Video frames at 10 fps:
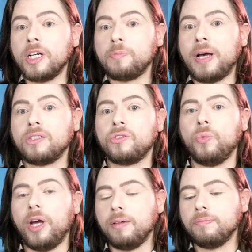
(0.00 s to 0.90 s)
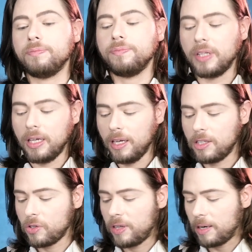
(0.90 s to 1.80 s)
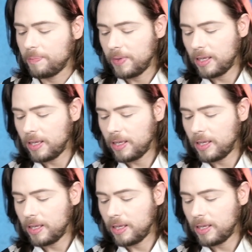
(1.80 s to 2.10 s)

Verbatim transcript: has passed away. So there,